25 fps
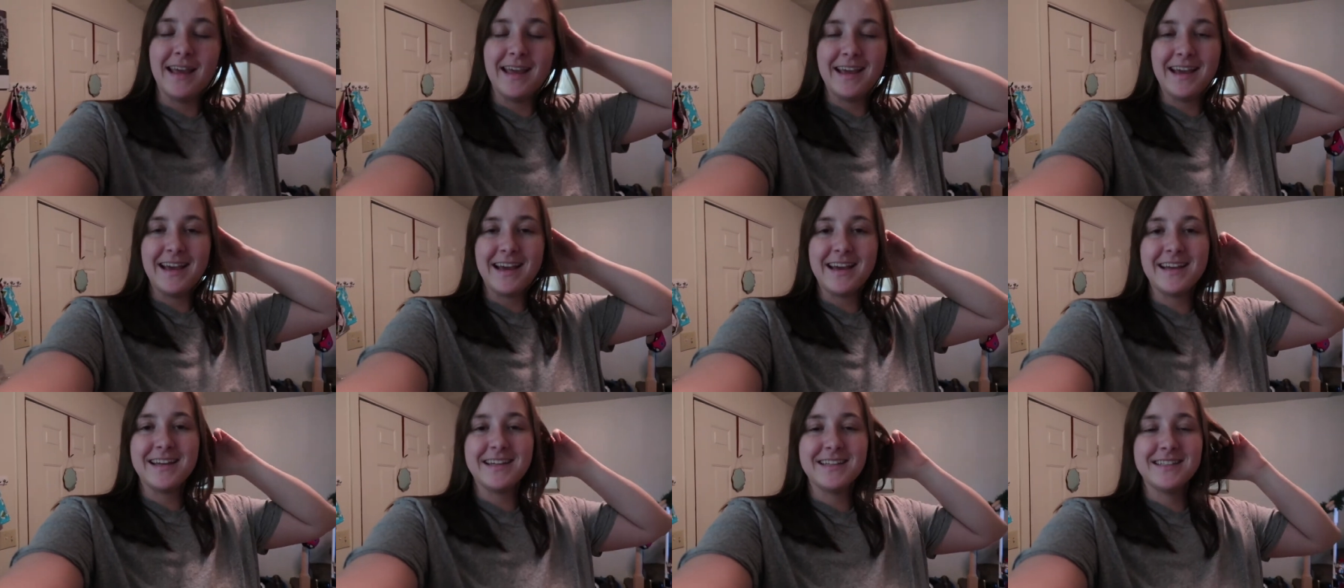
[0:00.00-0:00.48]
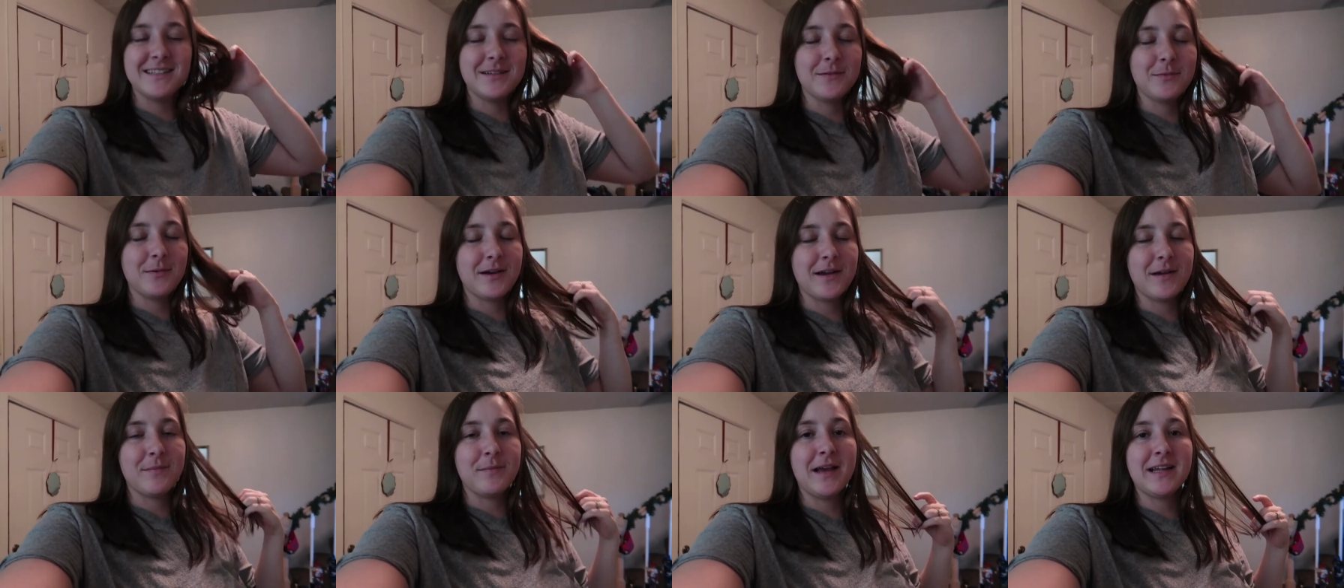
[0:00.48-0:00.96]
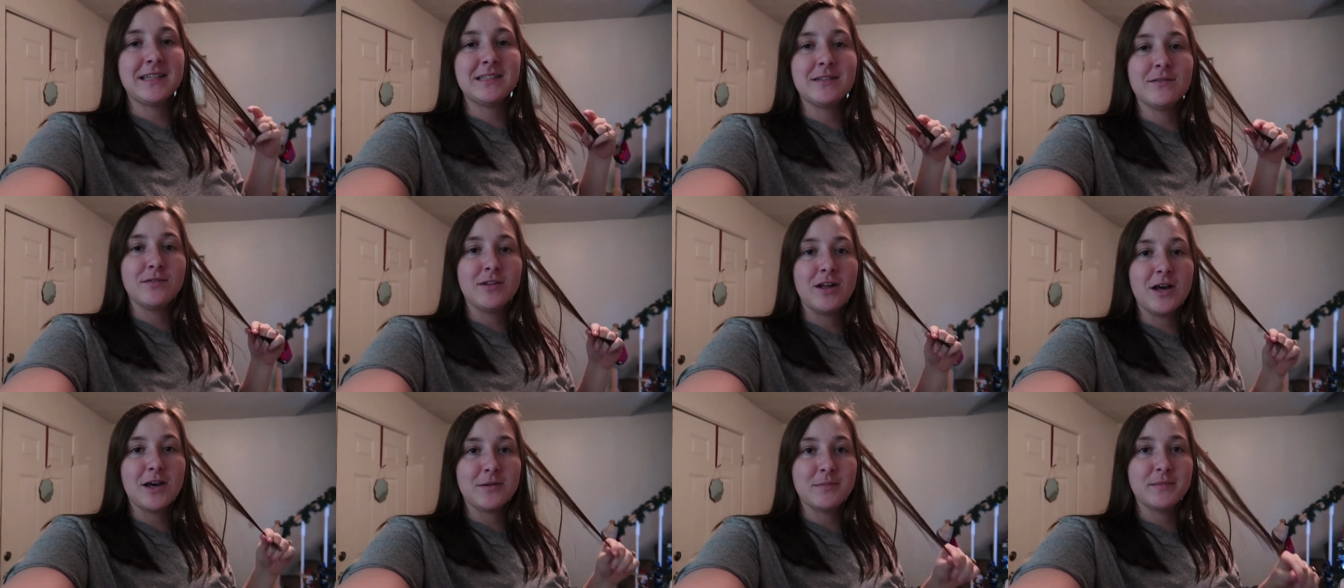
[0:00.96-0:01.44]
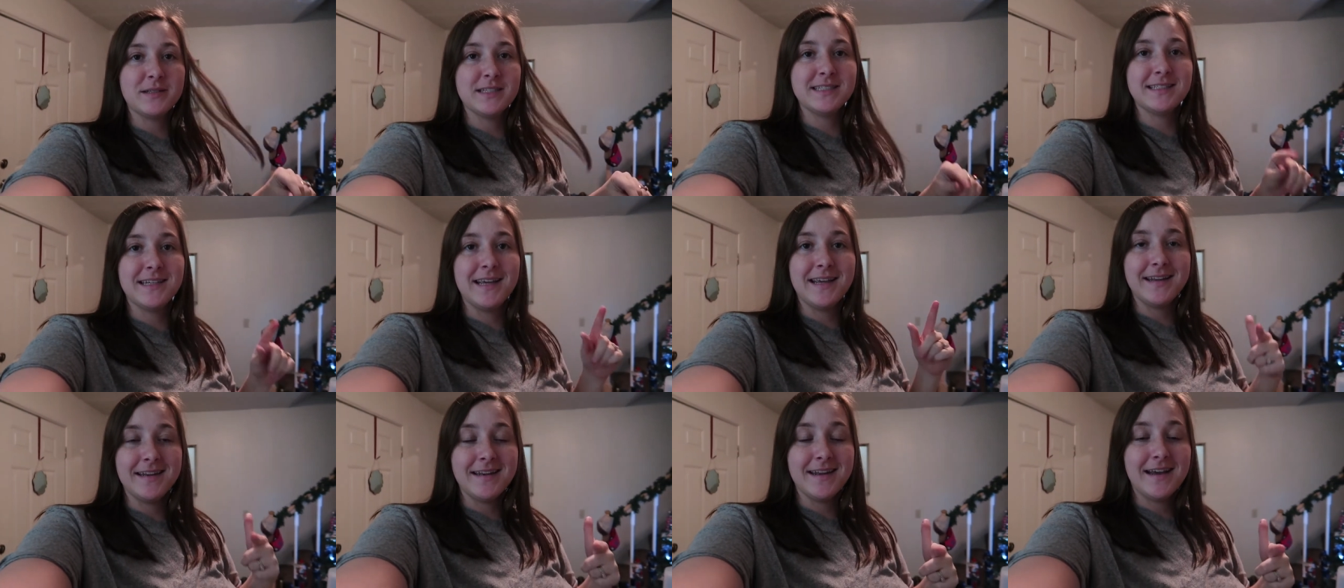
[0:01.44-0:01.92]
Hey guys, welcome back to Vlogmas
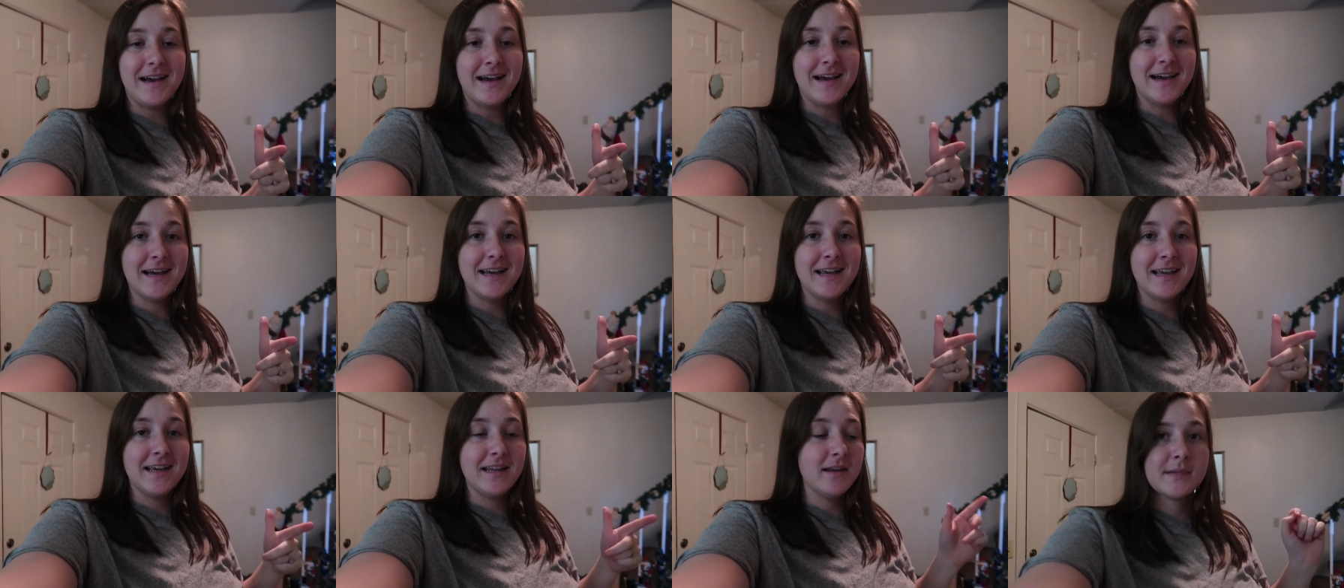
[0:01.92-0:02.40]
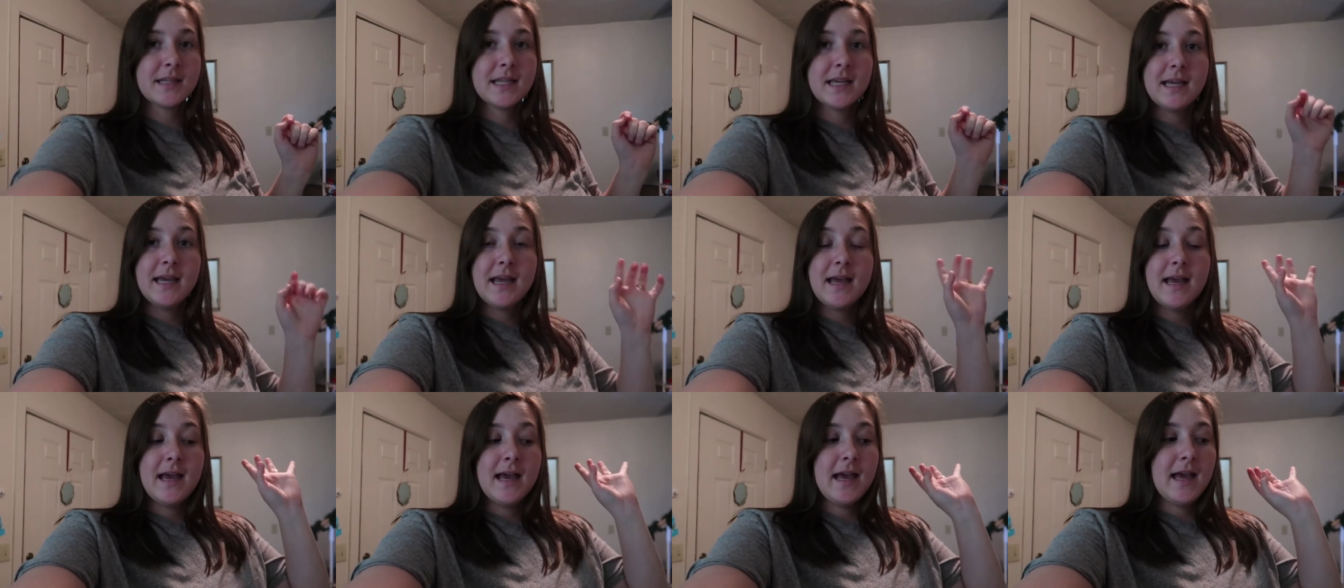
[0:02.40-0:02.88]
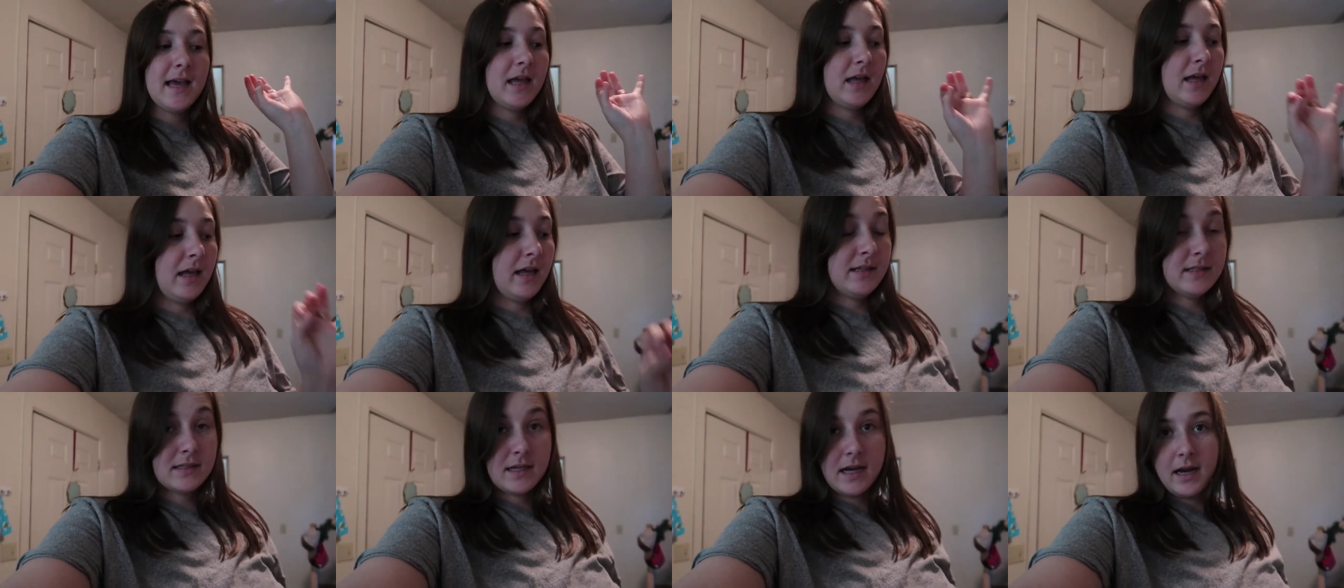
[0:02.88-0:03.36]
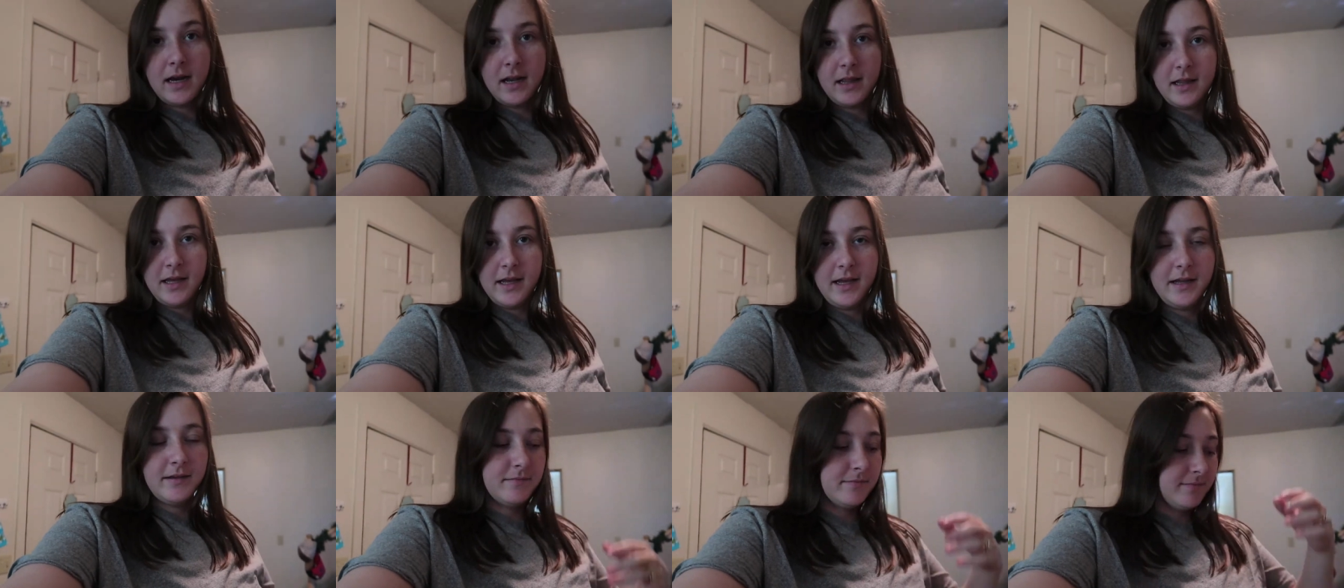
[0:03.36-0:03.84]
Day 9. It's kind of
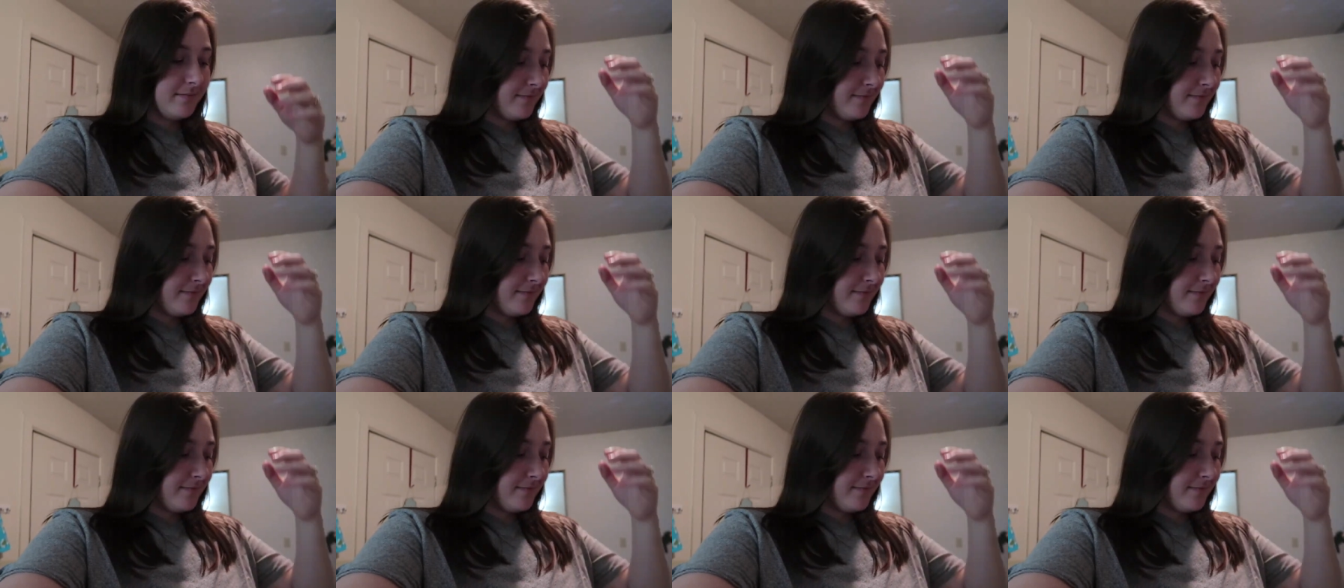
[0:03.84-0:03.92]
late.